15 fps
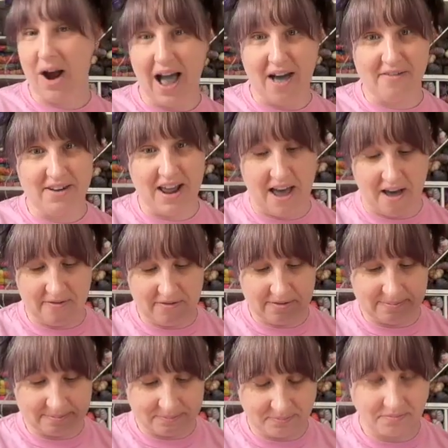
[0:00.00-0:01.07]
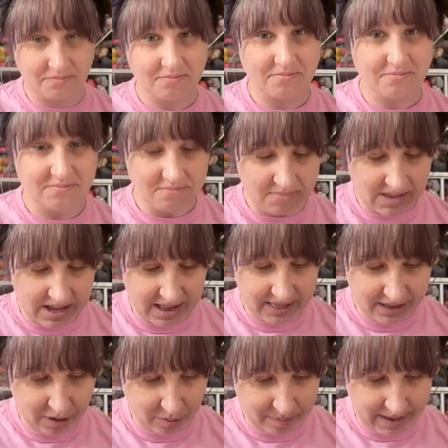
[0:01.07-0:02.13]
half and half. A
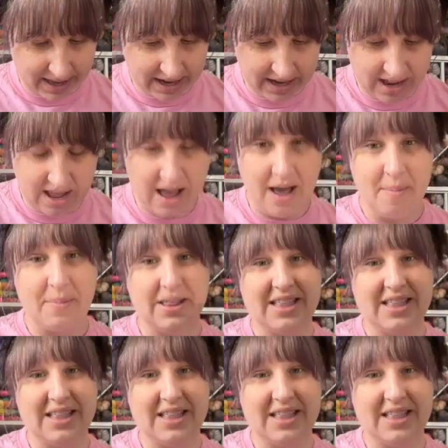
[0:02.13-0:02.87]
little bit. But